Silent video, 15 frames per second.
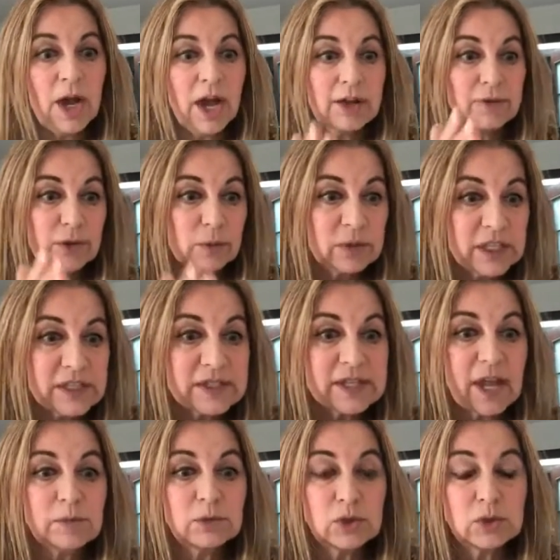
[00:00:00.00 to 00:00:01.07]
And from this
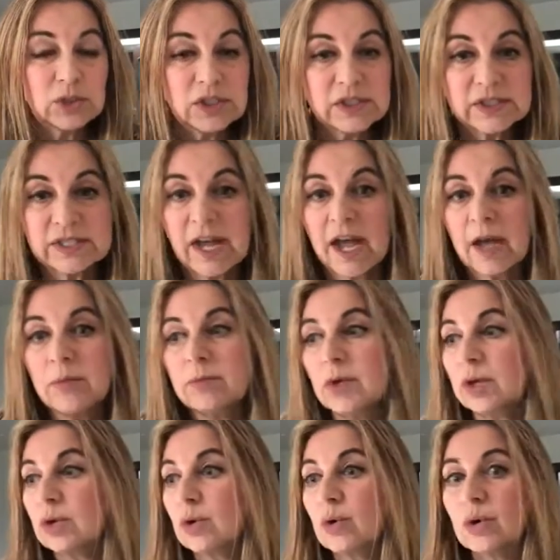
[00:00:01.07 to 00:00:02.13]
time to this time,
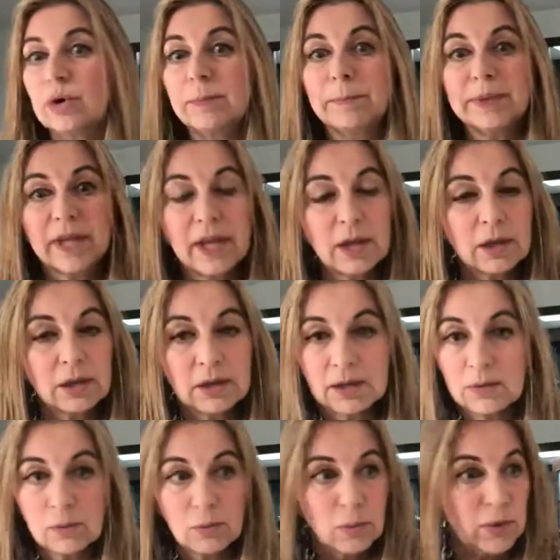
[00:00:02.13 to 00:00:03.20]
you're going to
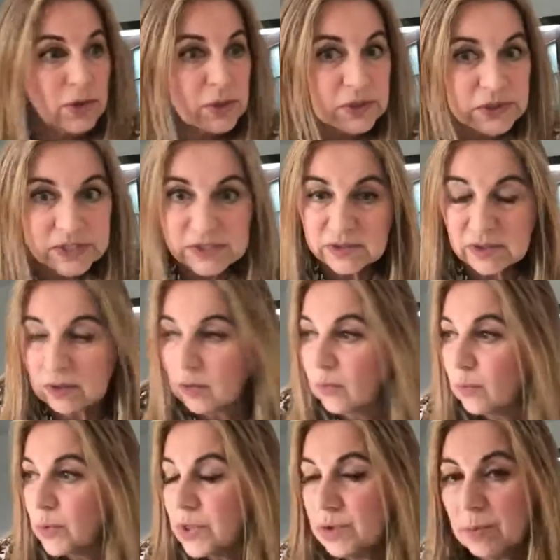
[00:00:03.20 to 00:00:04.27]
play with your sister or
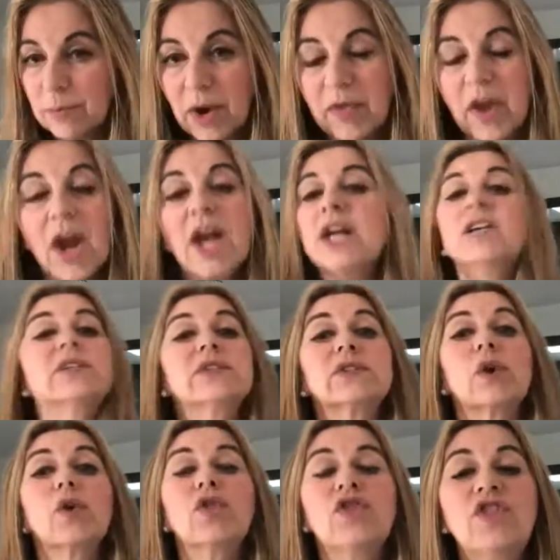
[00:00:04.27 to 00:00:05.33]
with your brother.
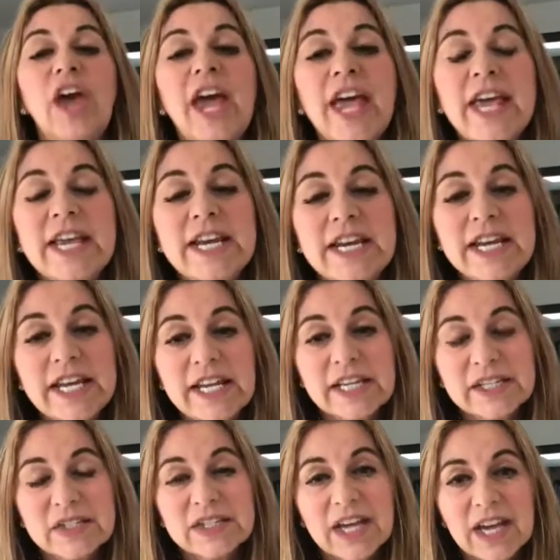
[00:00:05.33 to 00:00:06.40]
So they need a
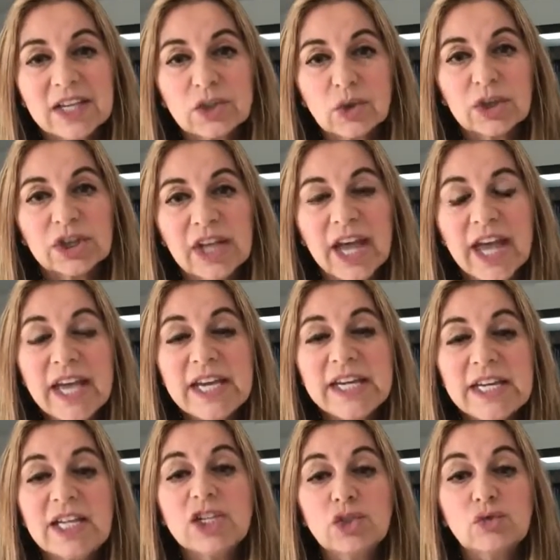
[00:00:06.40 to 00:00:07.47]
schedule. They
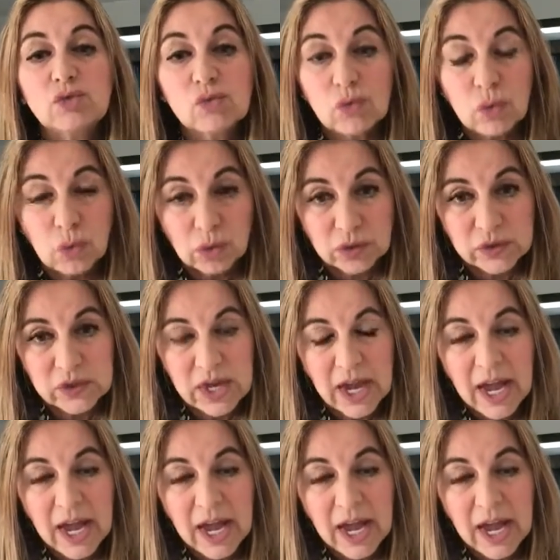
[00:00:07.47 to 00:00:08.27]
need rules.